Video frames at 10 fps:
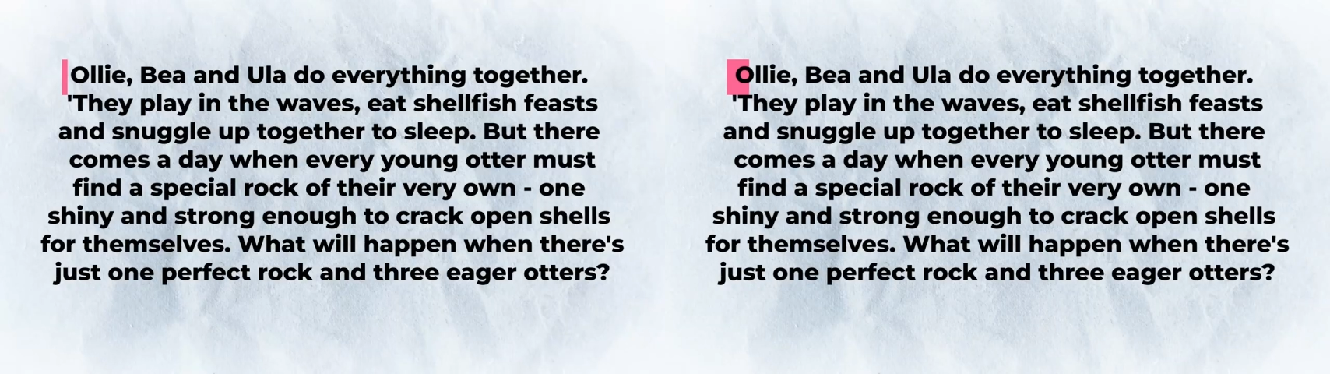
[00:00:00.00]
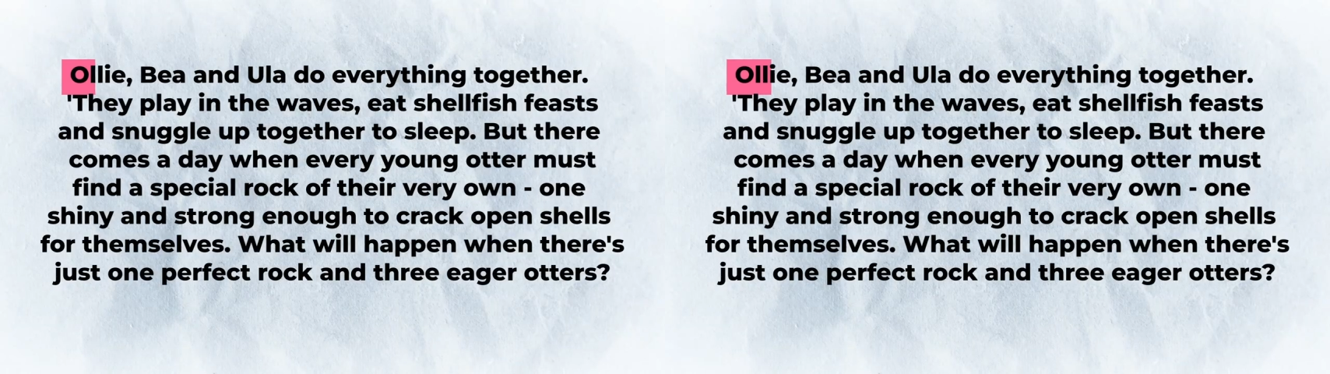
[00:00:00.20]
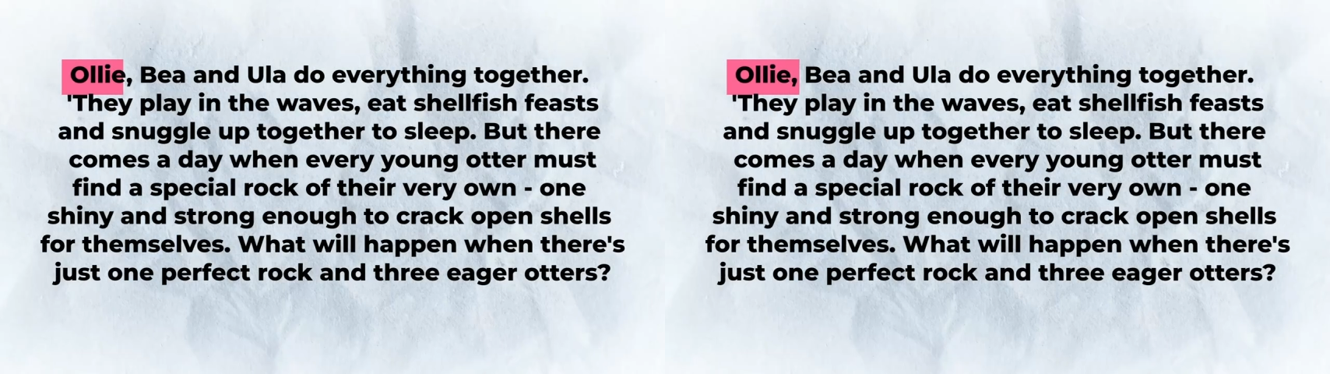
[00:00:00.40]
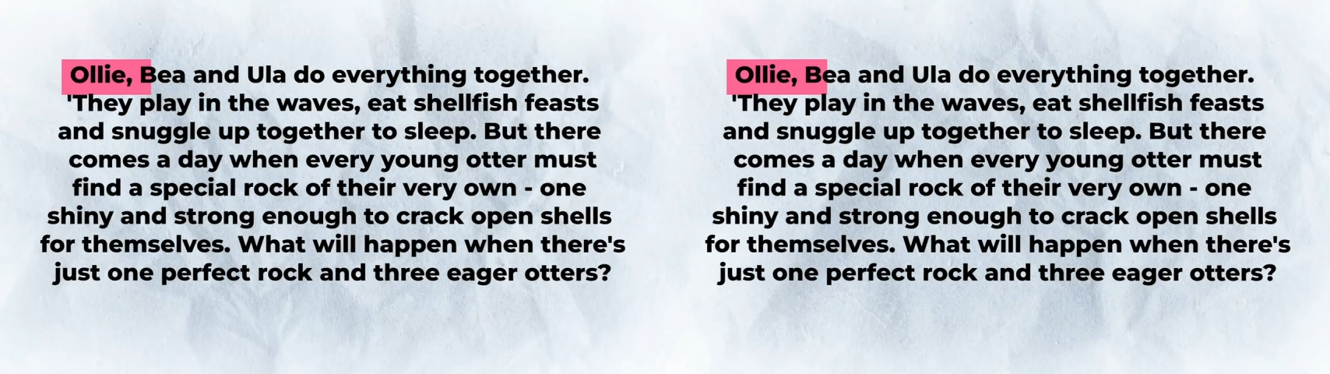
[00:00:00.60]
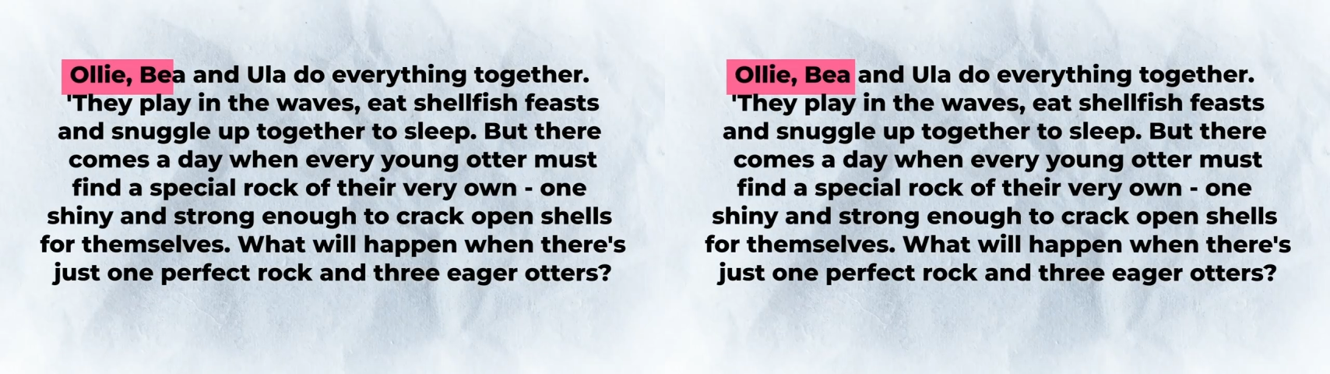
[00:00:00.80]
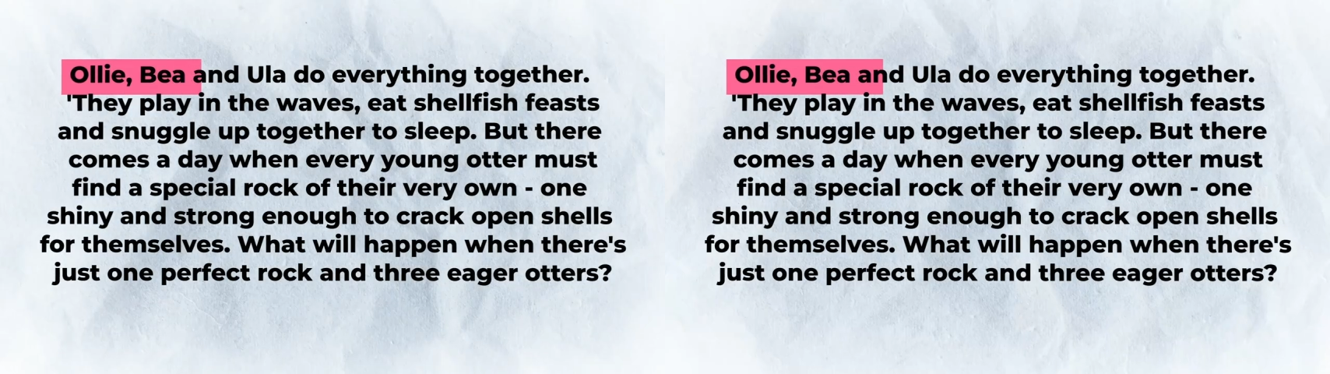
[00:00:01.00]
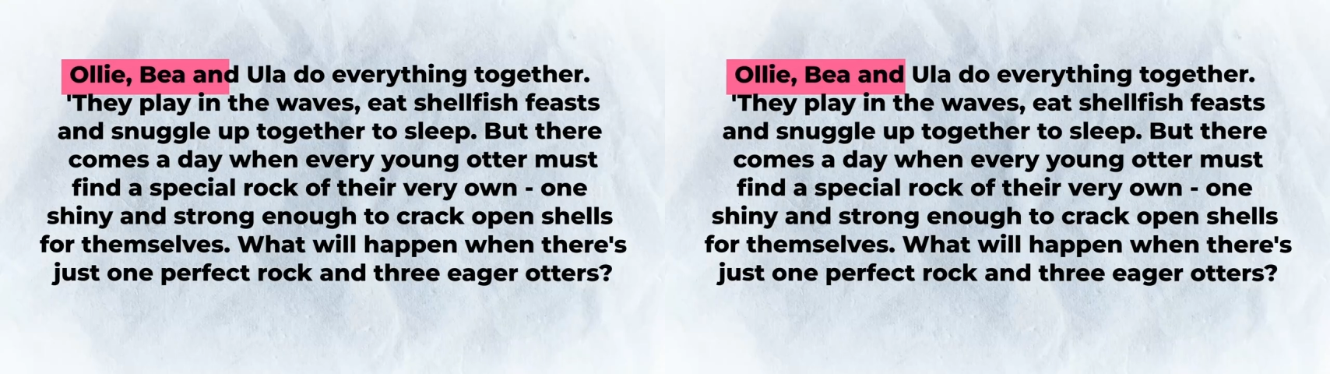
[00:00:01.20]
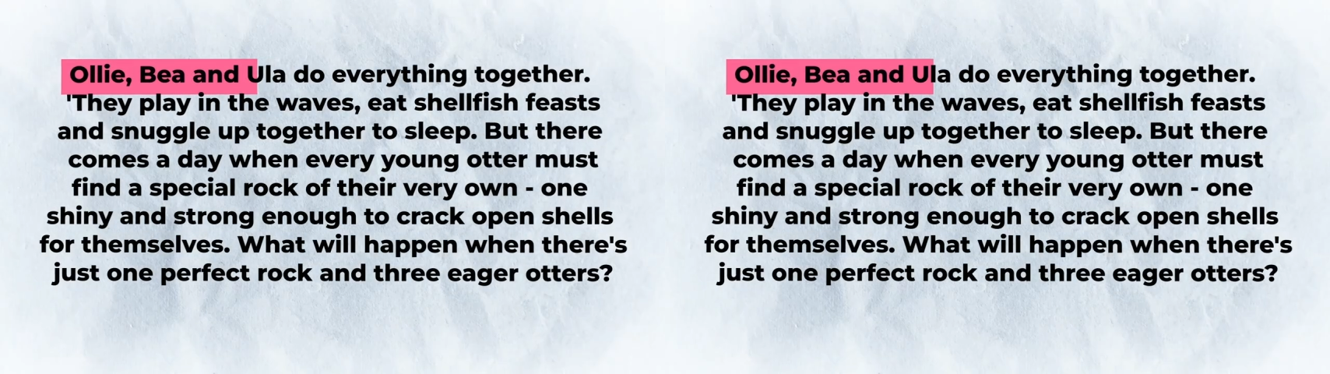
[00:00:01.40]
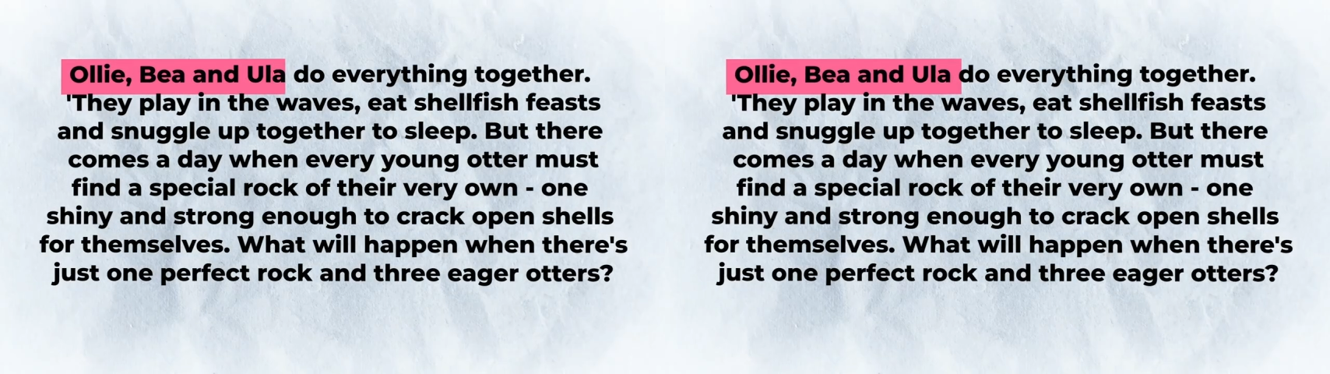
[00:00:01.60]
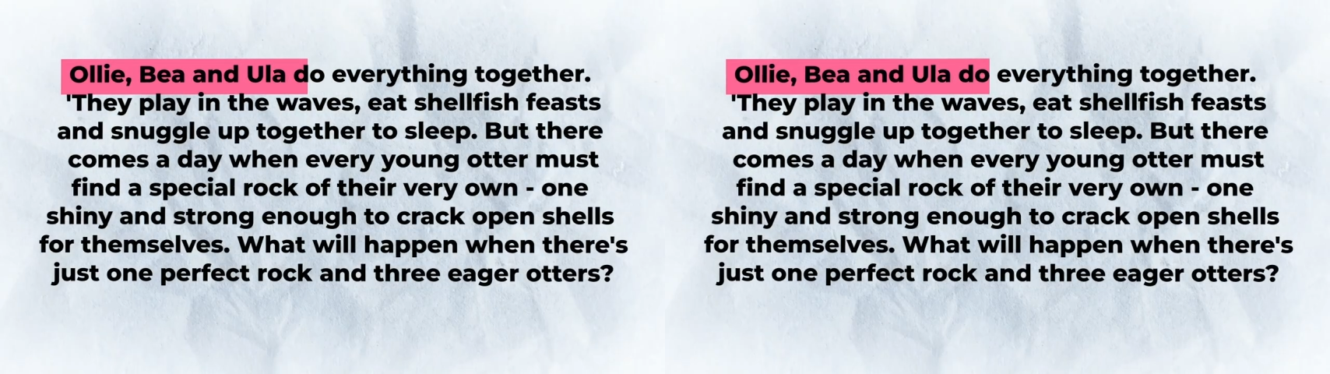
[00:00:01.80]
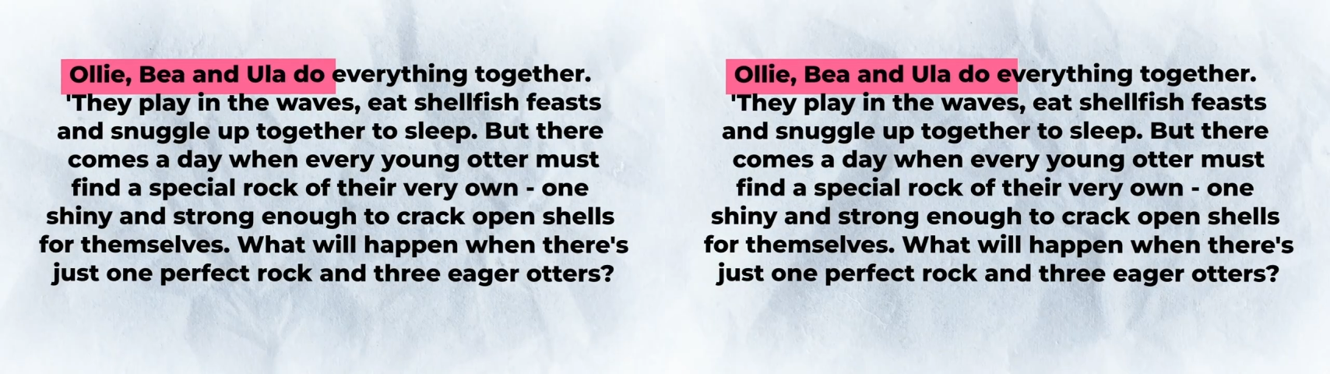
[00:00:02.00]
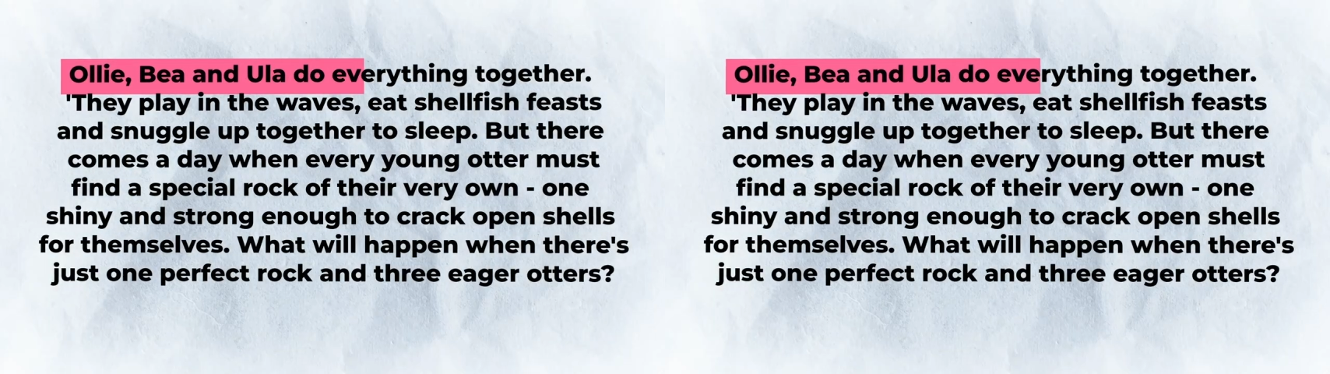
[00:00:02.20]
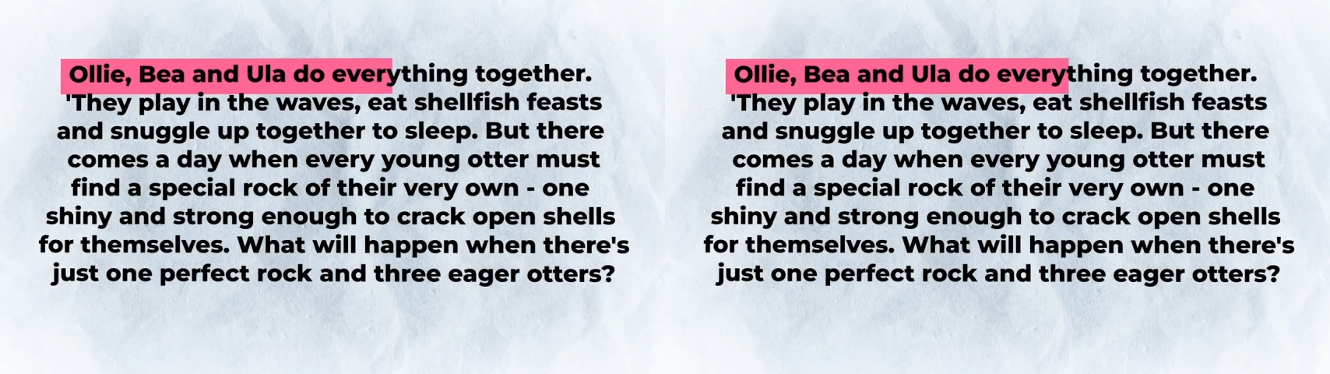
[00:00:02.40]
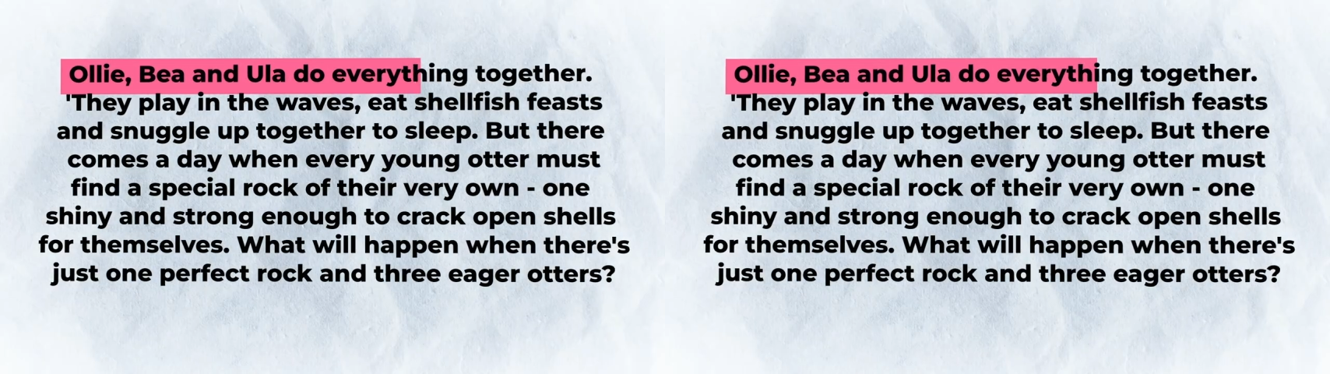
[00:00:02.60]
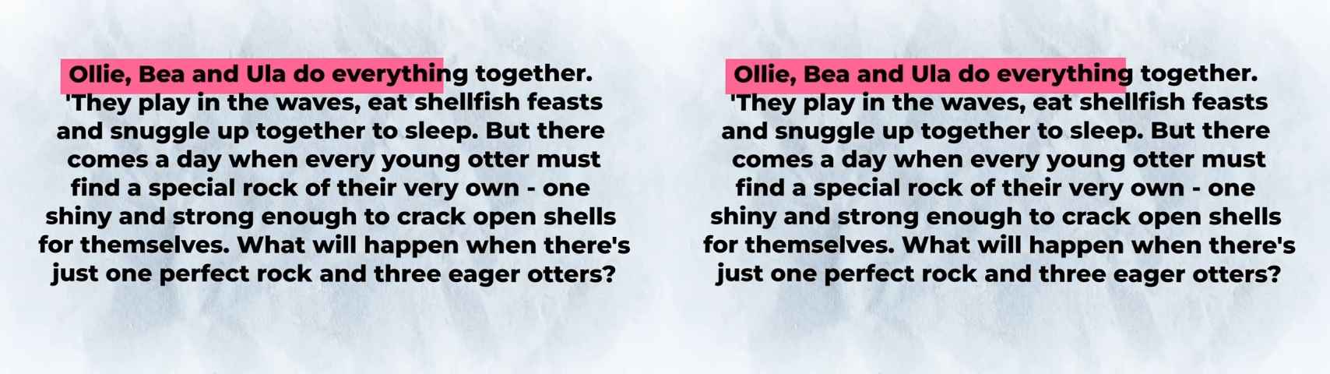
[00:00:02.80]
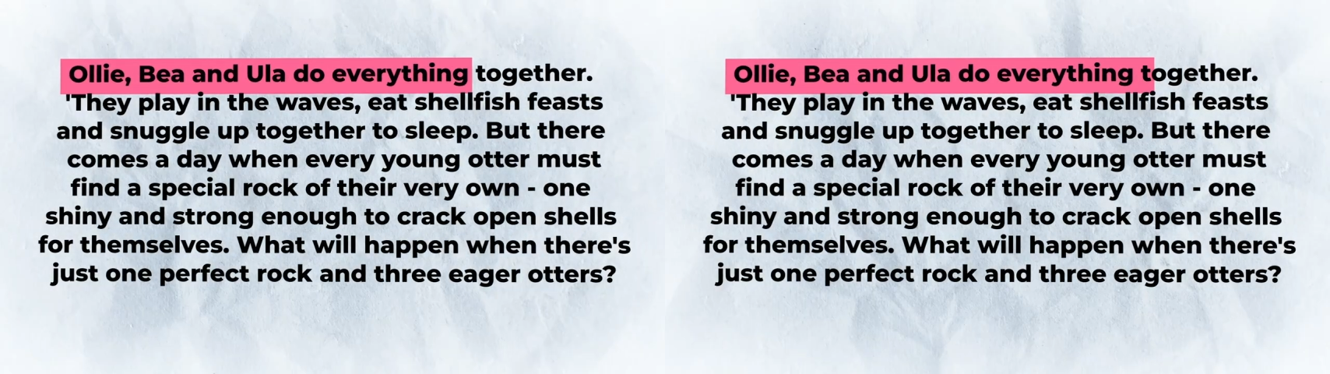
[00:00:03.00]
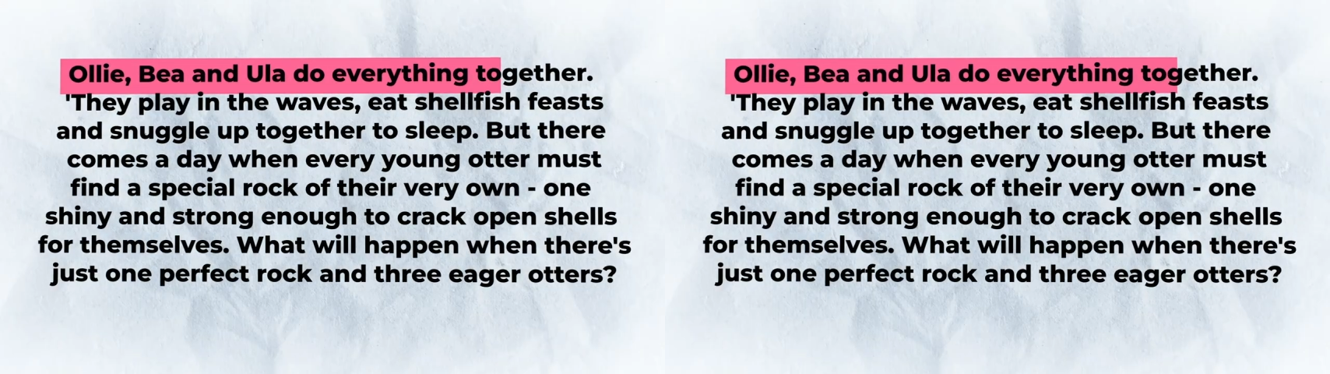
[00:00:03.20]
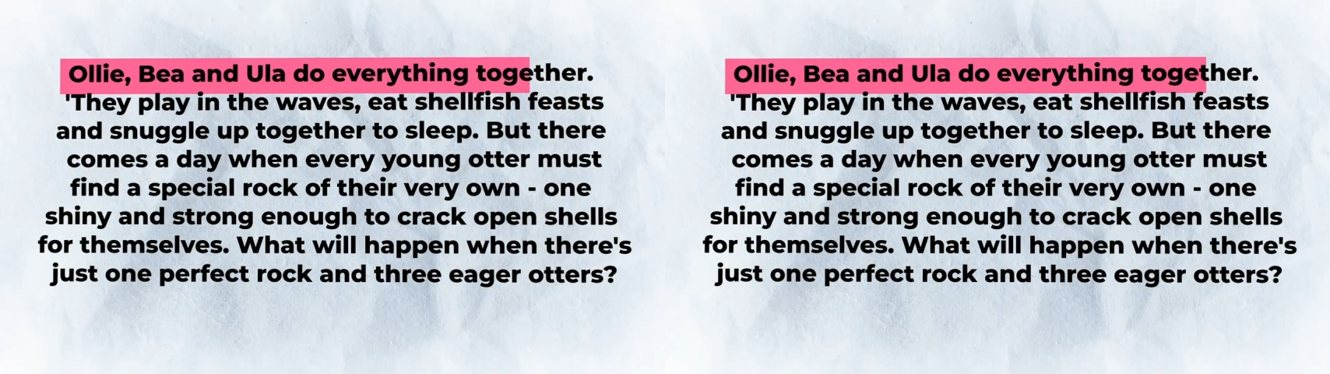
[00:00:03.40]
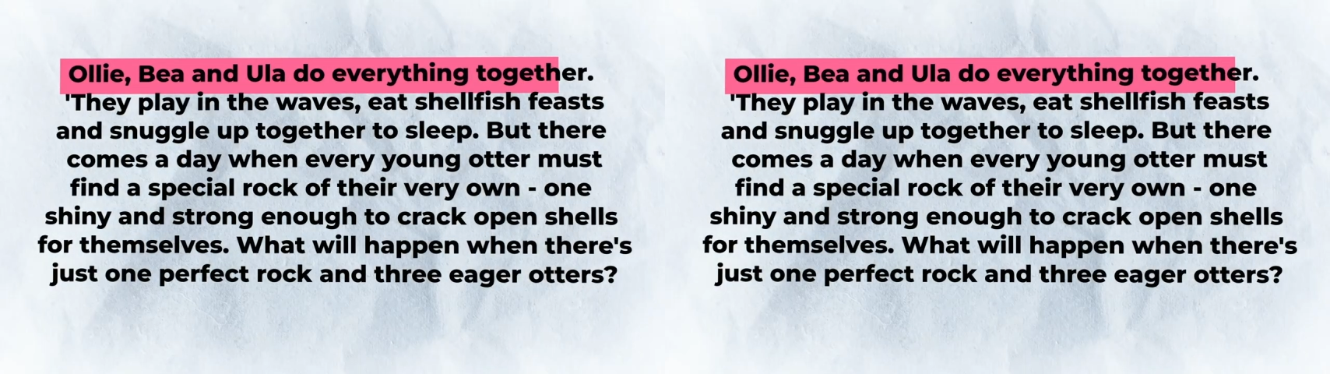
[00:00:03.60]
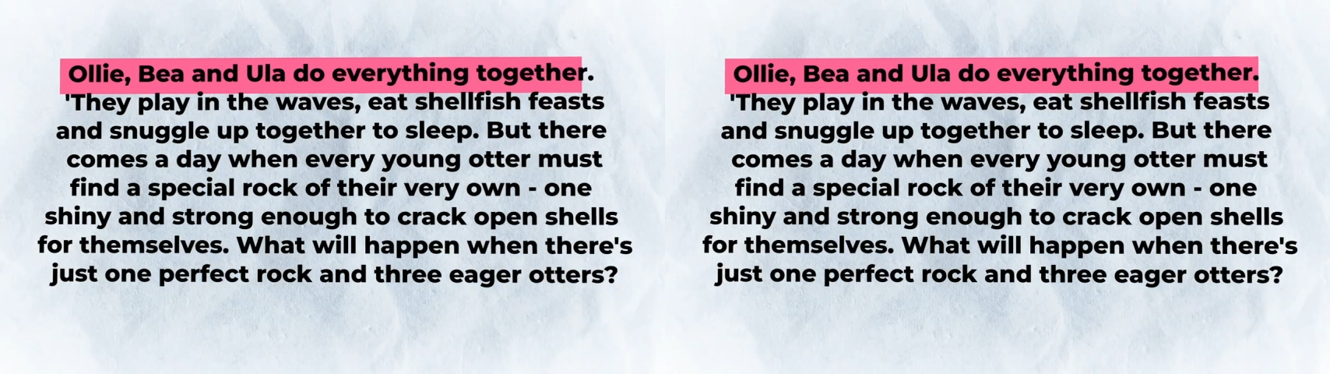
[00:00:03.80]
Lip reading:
(no speaker visible)